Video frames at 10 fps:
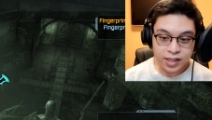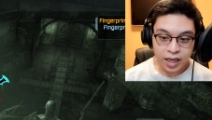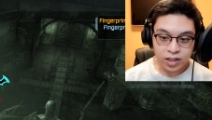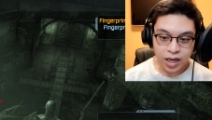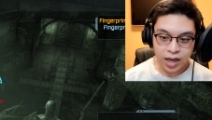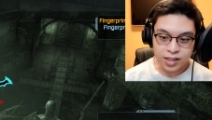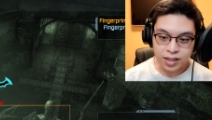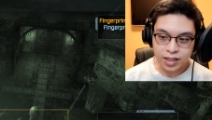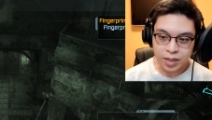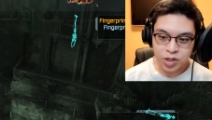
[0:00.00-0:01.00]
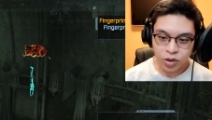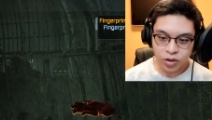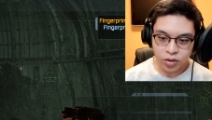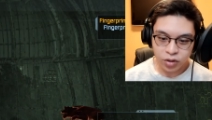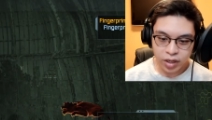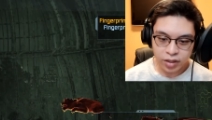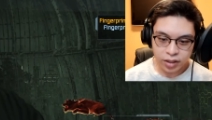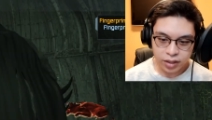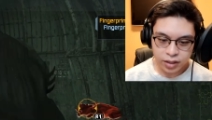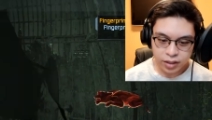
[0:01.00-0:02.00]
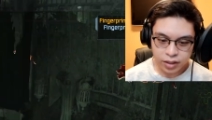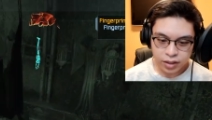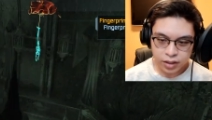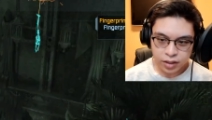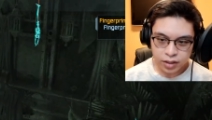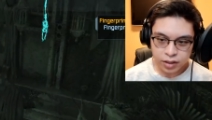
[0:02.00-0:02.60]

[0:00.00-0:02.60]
this, they'll constantly keep turning around. I